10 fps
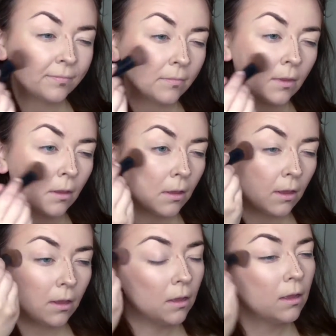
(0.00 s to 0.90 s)

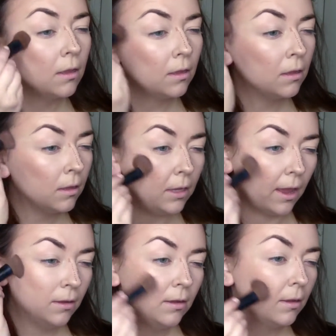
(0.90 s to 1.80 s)

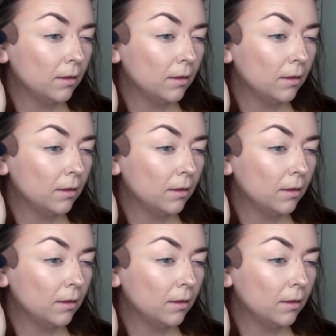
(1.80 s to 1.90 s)
(no one is talking)